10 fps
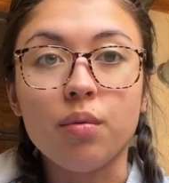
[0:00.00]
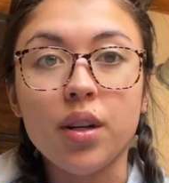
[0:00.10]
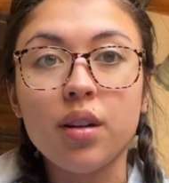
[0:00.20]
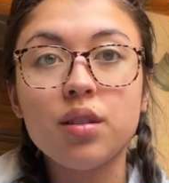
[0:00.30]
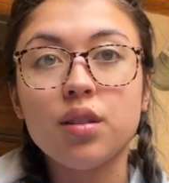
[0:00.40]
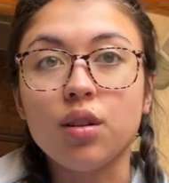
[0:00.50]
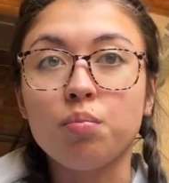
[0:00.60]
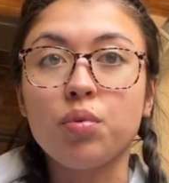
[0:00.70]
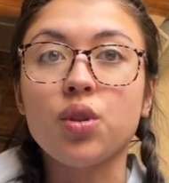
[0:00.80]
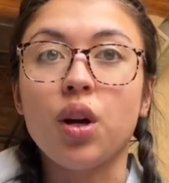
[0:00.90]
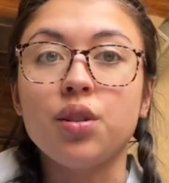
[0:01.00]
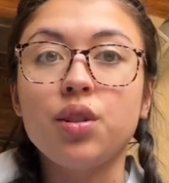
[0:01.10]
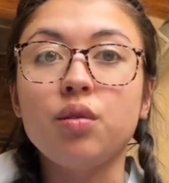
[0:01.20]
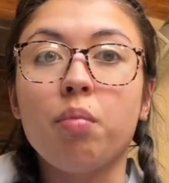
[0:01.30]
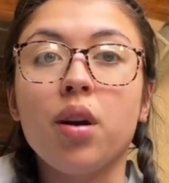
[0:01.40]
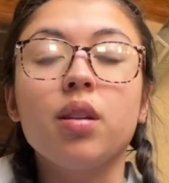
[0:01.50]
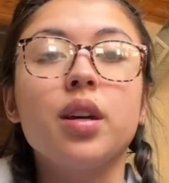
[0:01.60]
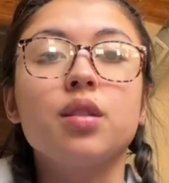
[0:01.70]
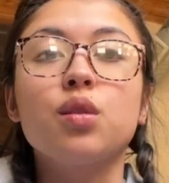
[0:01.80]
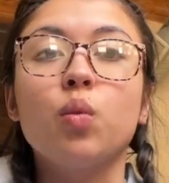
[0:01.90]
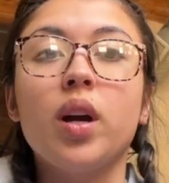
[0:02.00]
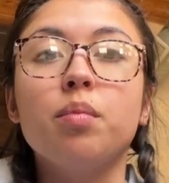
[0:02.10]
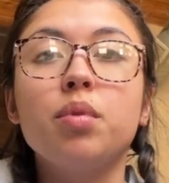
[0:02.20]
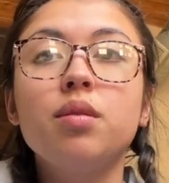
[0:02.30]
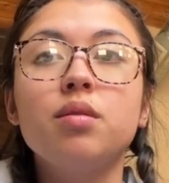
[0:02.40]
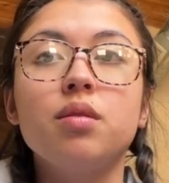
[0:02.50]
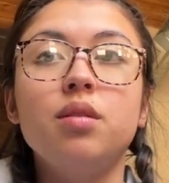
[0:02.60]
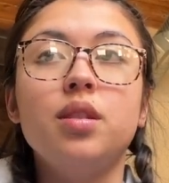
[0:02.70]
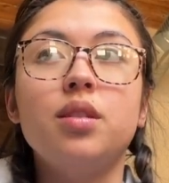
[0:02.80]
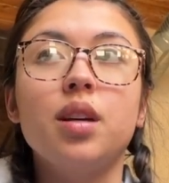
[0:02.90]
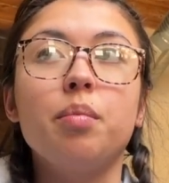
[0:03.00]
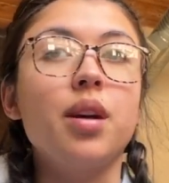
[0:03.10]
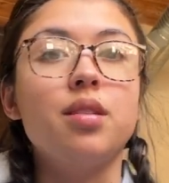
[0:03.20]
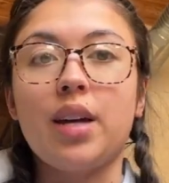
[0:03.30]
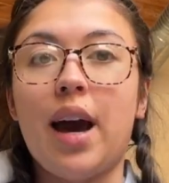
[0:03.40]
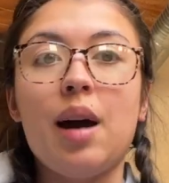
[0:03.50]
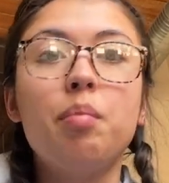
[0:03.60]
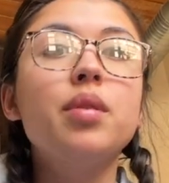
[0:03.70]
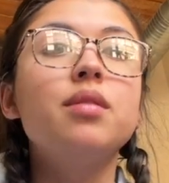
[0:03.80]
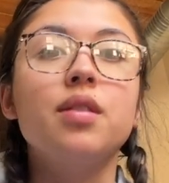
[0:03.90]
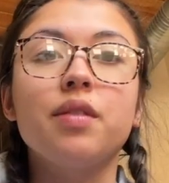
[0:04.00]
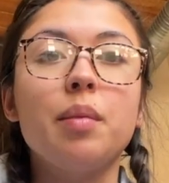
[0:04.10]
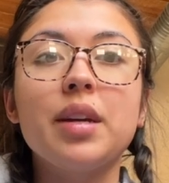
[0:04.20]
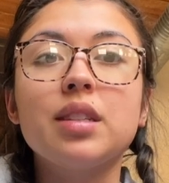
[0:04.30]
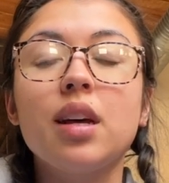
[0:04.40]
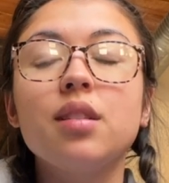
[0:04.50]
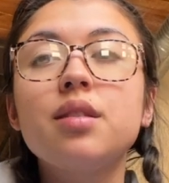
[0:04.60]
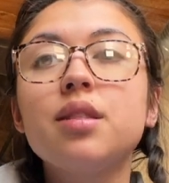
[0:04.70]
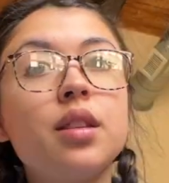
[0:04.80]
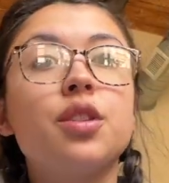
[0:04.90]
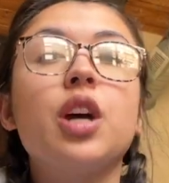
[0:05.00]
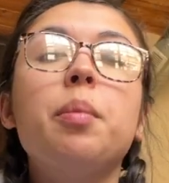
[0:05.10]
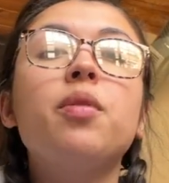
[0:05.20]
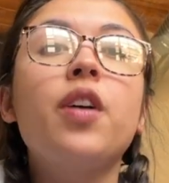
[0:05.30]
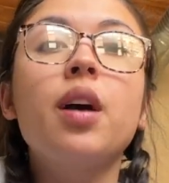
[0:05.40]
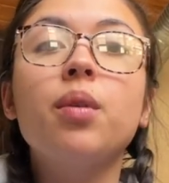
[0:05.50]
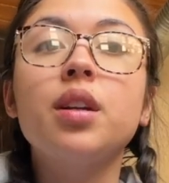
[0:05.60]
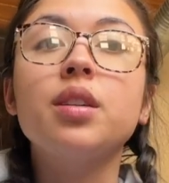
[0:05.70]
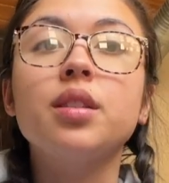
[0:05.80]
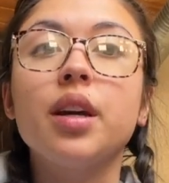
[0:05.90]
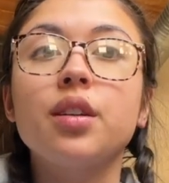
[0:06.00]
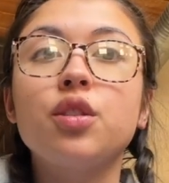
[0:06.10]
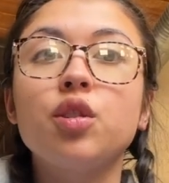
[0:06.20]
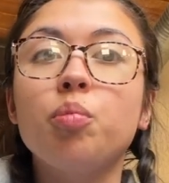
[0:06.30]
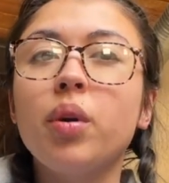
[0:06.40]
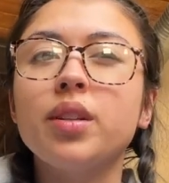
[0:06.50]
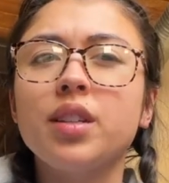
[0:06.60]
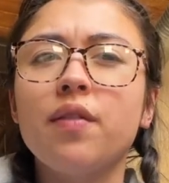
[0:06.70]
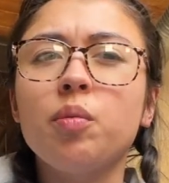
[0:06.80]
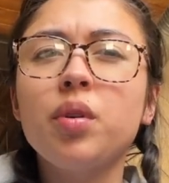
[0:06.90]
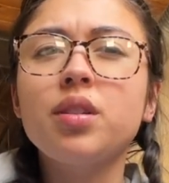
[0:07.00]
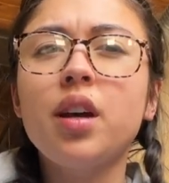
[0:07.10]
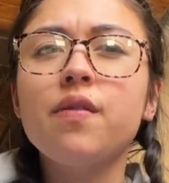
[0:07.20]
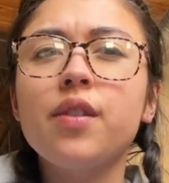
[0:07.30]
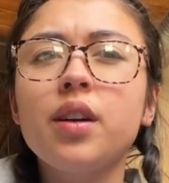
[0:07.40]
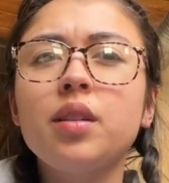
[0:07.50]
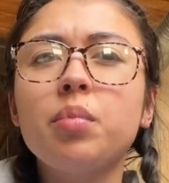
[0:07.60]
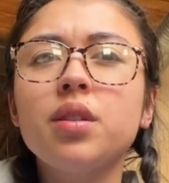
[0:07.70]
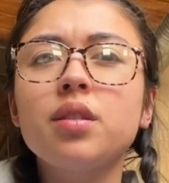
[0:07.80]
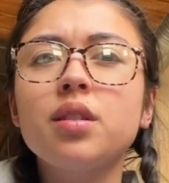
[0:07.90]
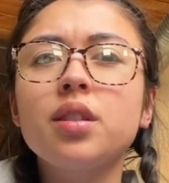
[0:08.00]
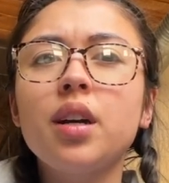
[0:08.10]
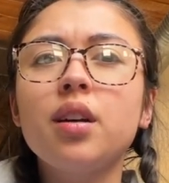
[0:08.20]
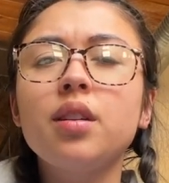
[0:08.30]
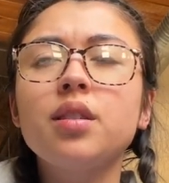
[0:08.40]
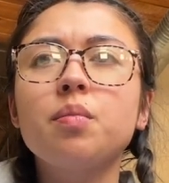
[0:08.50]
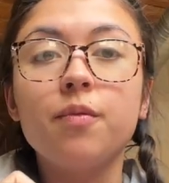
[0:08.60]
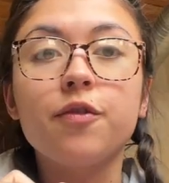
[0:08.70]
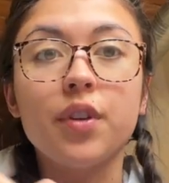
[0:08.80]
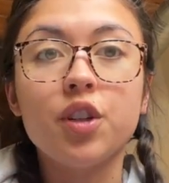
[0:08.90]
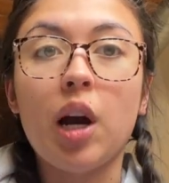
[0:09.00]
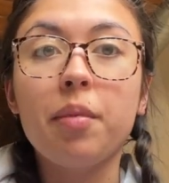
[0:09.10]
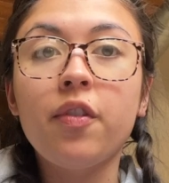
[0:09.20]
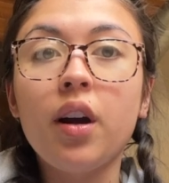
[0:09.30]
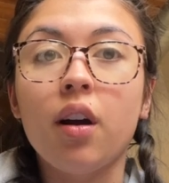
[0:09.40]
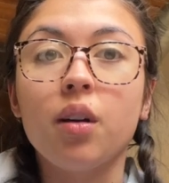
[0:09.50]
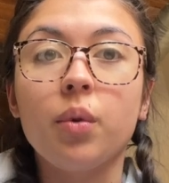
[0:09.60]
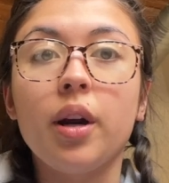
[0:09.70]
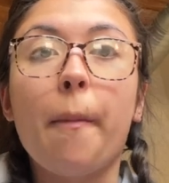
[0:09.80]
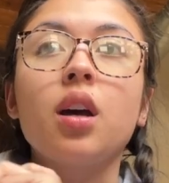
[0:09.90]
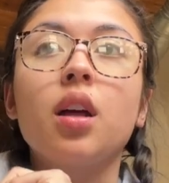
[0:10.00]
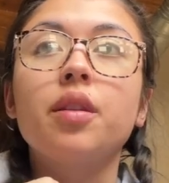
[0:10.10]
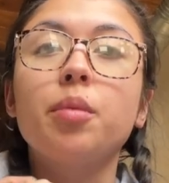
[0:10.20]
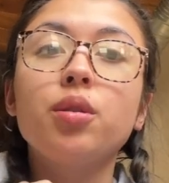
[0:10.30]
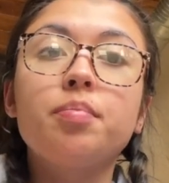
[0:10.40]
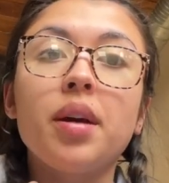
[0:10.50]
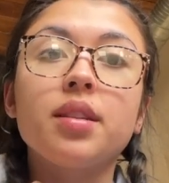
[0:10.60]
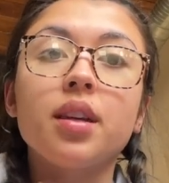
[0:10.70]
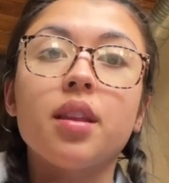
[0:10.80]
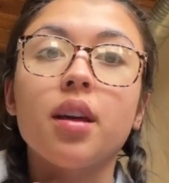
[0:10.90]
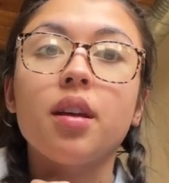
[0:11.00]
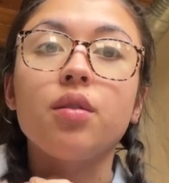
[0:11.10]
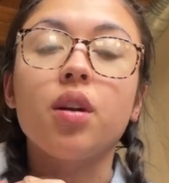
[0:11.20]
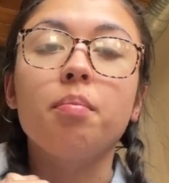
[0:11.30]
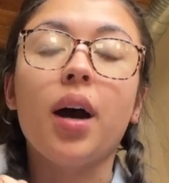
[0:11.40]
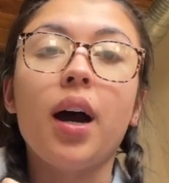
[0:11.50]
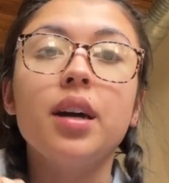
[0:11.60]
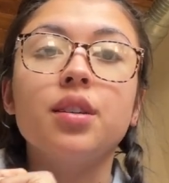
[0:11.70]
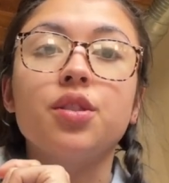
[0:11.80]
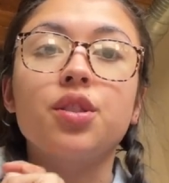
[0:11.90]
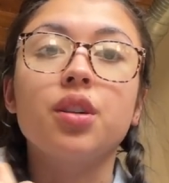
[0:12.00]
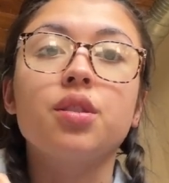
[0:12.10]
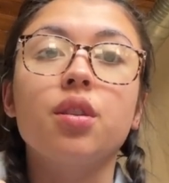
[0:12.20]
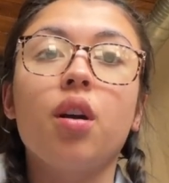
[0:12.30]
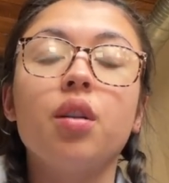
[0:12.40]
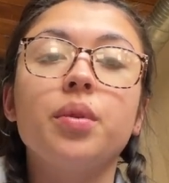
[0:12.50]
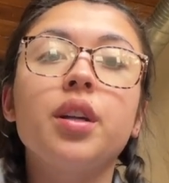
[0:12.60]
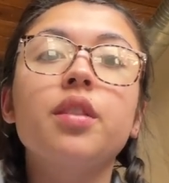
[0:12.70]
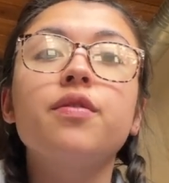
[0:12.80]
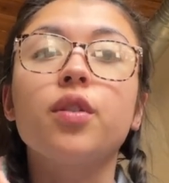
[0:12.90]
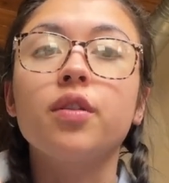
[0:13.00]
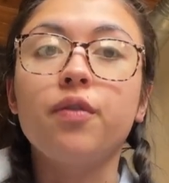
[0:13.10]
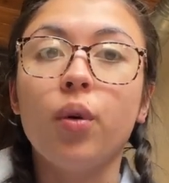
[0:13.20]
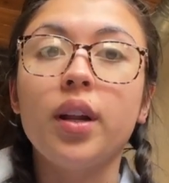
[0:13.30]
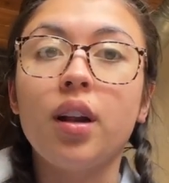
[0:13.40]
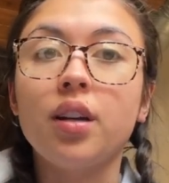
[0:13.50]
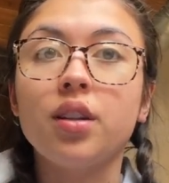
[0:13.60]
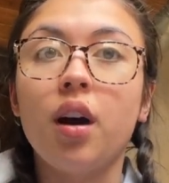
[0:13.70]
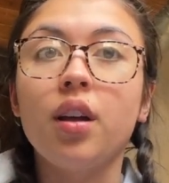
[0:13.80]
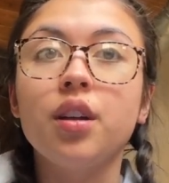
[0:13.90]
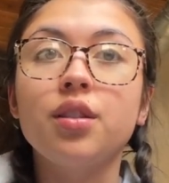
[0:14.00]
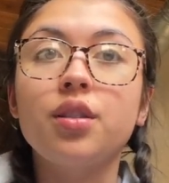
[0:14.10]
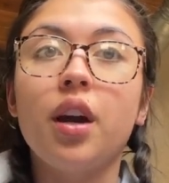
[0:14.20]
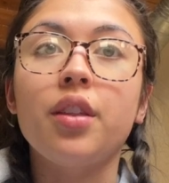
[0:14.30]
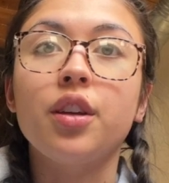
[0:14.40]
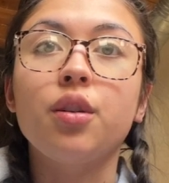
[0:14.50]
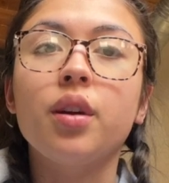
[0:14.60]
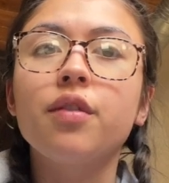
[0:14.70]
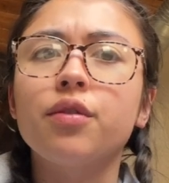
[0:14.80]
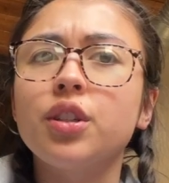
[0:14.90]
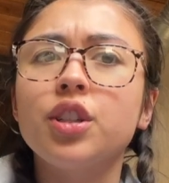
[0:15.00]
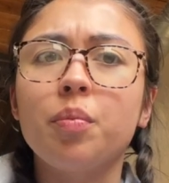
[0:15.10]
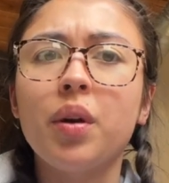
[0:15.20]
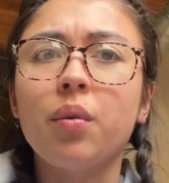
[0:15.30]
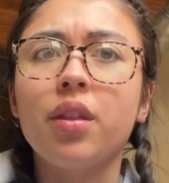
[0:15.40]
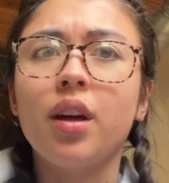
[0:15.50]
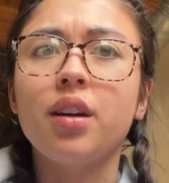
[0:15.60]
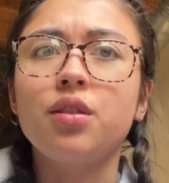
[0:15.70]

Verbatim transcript: readers, they'll charge you per like swipe, dip, and tap if that makes sense. The Shopify one is like 2.7% for in-person sales. For the Shopify hardware, the most basic thing that you can buy is just the card reader for $49. I think you get free shipping with that